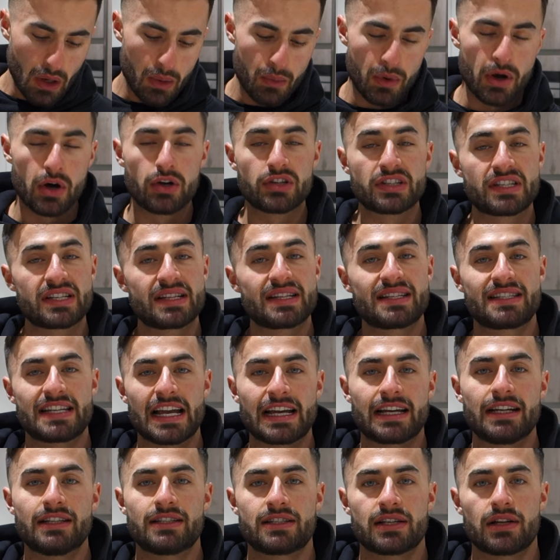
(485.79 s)
We're on to the
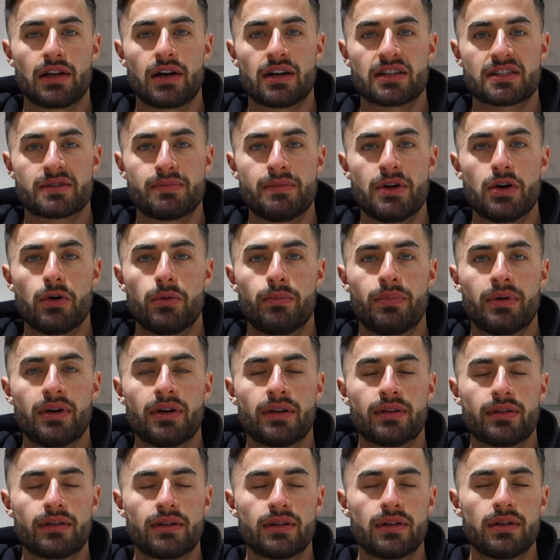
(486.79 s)
second to last meal,
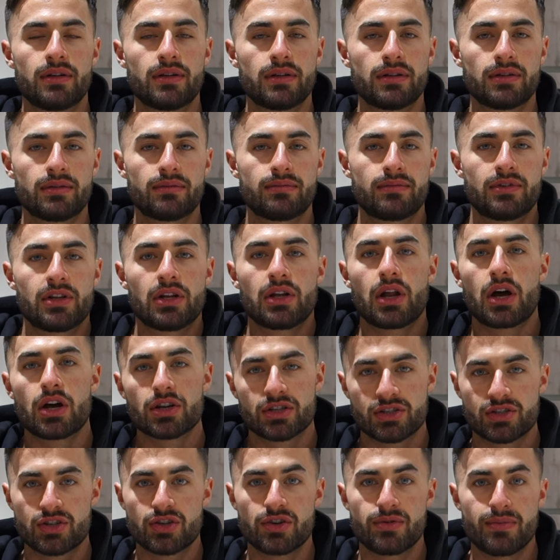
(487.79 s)
but the, the
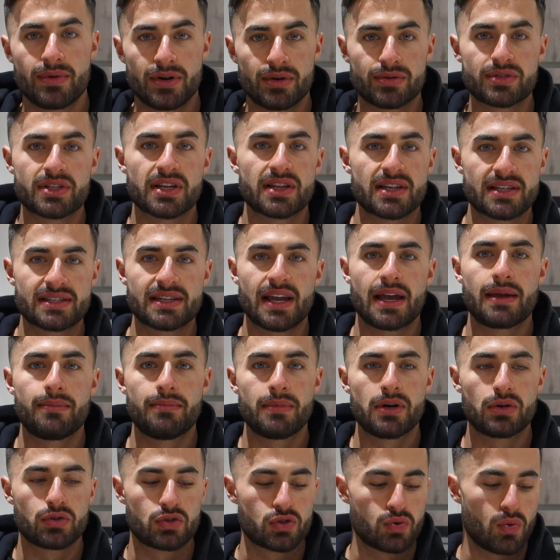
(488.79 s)
last two meals are the
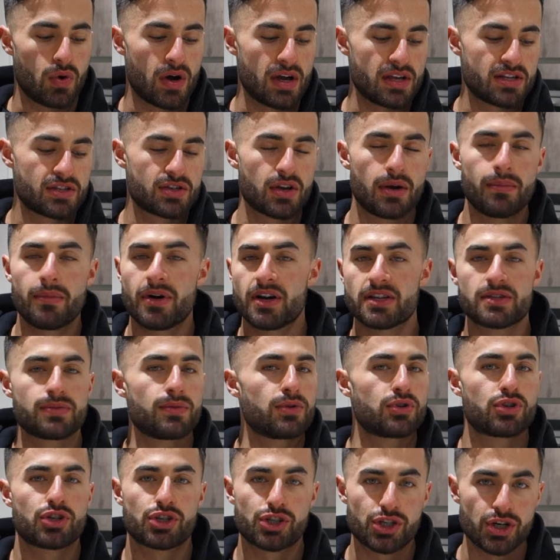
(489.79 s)
same meal twice, so I might as
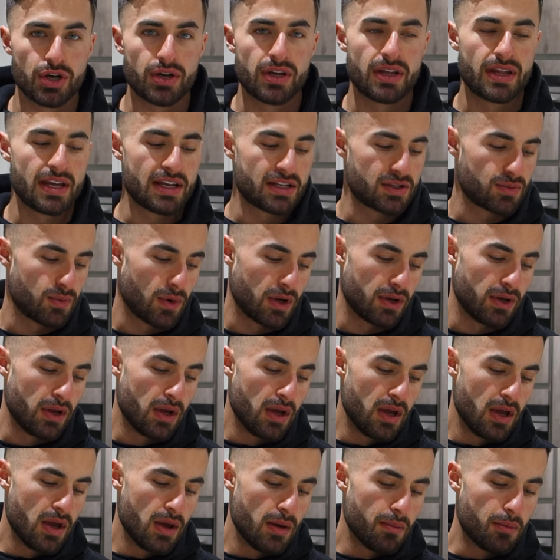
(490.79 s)
well just show you this one.
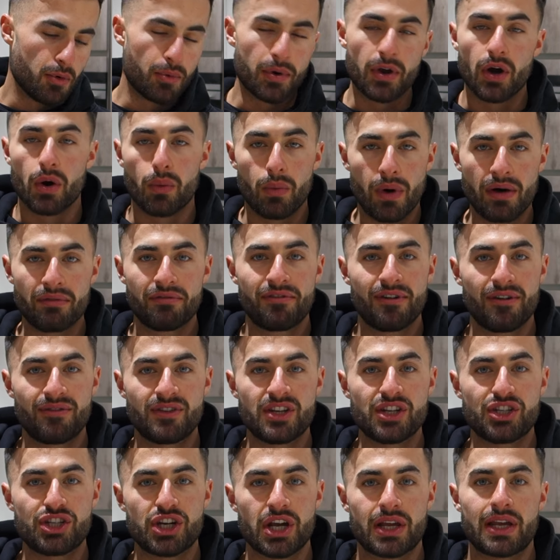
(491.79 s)
But we got
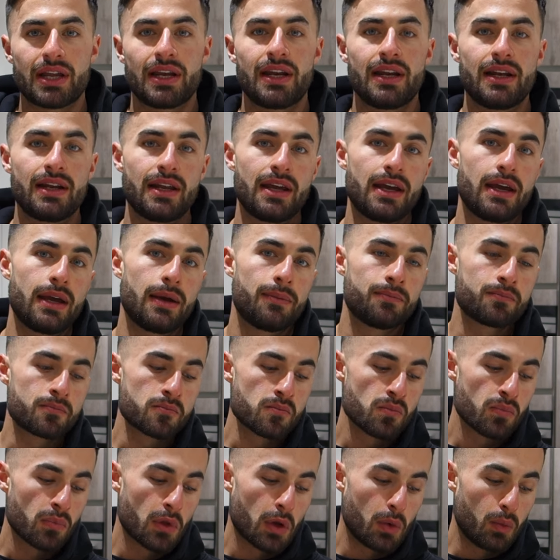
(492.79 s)
150 chicken in here
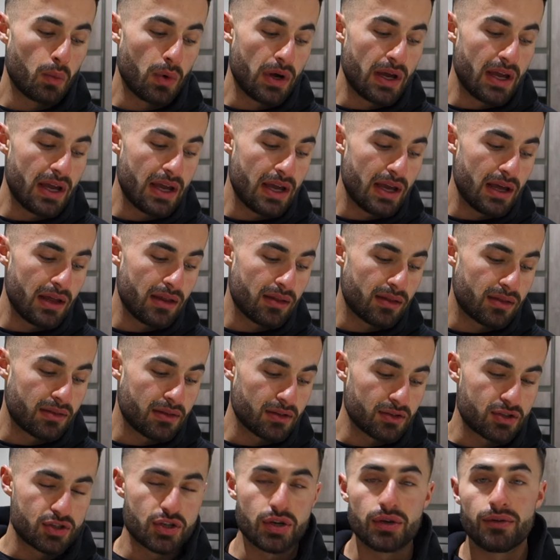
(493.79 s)

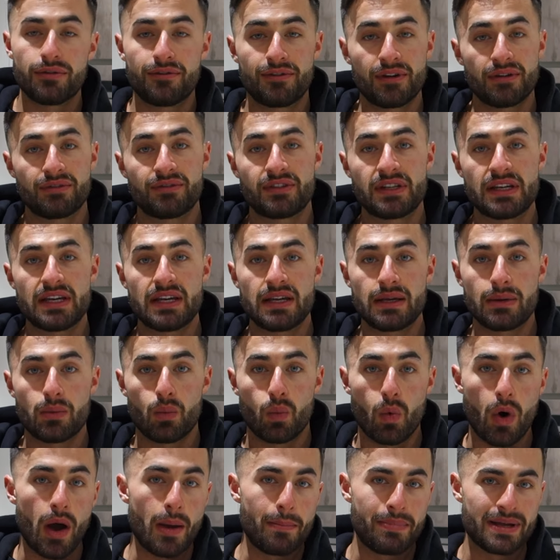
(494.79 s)
with
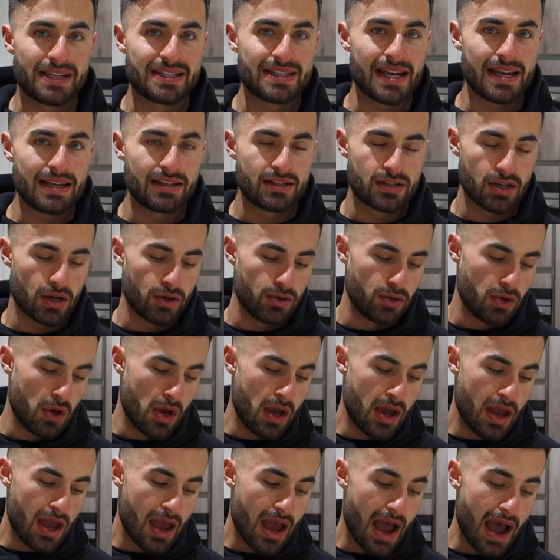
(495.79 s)
250 white
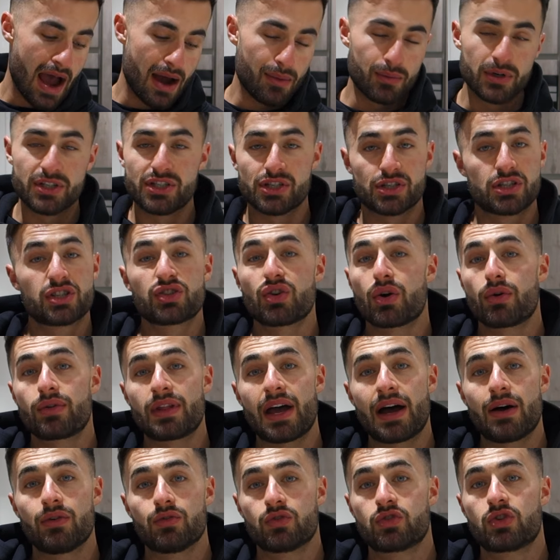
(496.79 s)
potato and we just throw
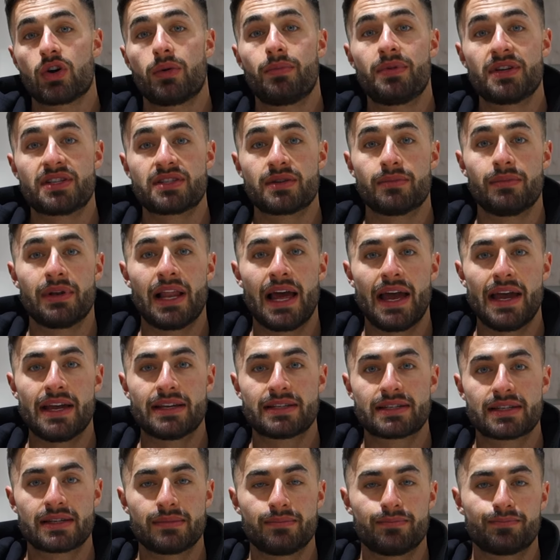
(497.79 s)
that on top of some
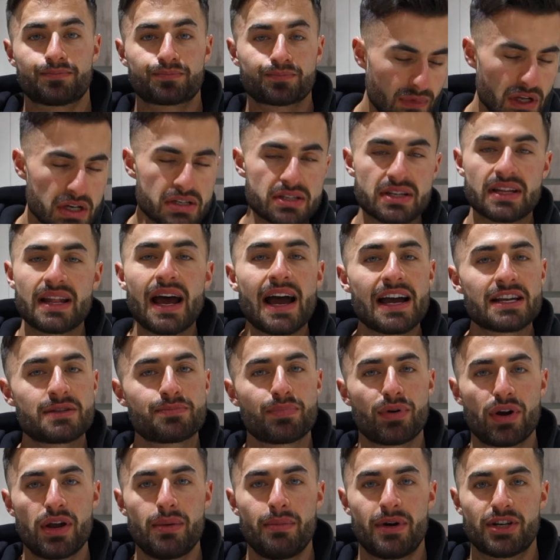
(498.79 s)
lettuce. So that is
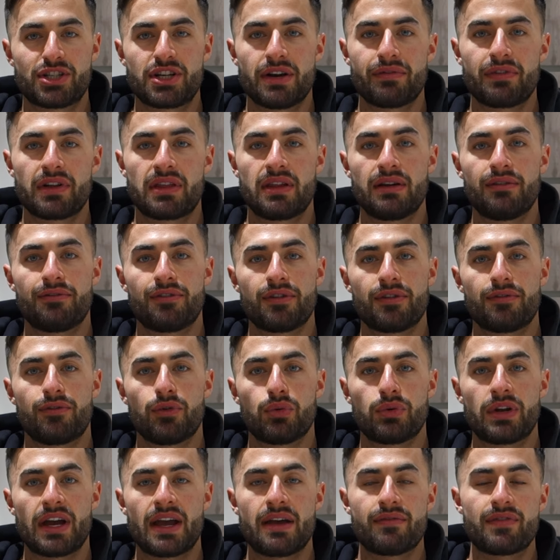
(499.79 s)
pretty much everything for the
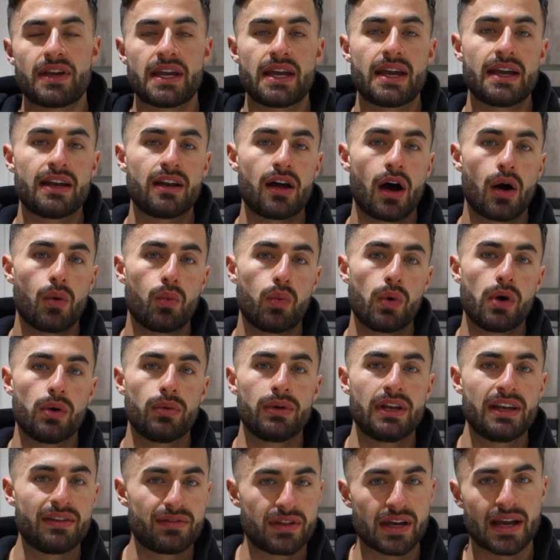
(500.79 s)
full day of eating. I
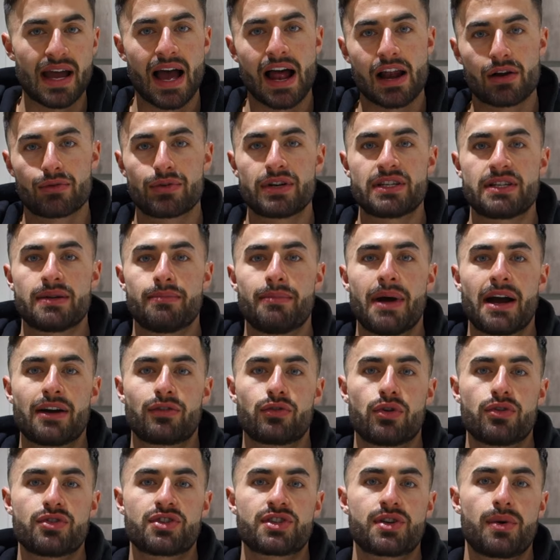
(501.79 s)
will leave the calories and
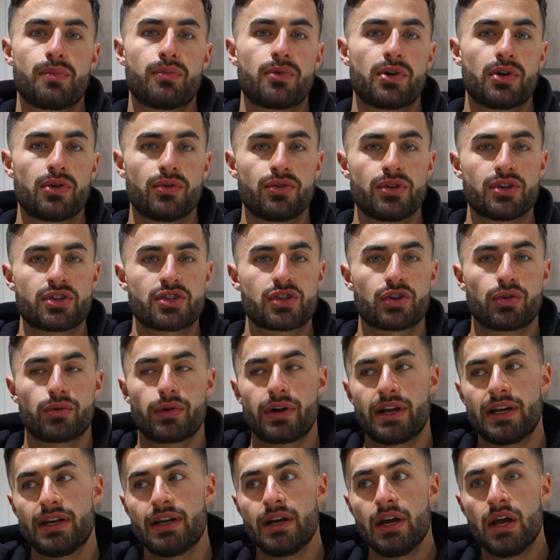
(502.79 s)
macros somewhere on the
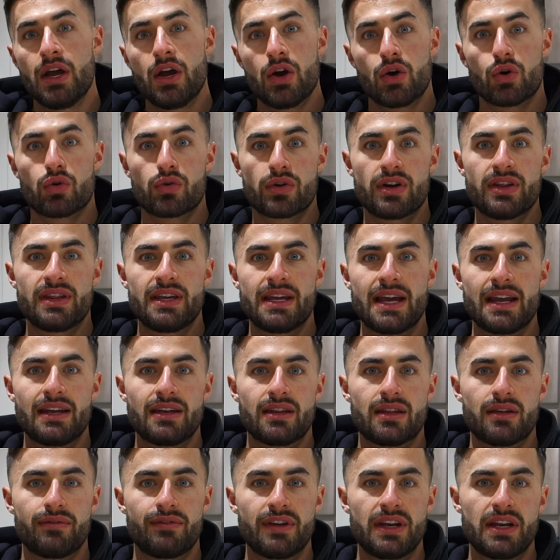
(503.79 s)
screen or at the
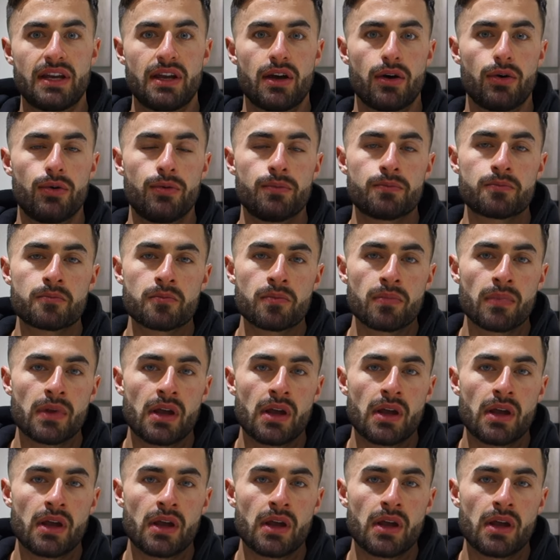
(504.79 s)
end of the video.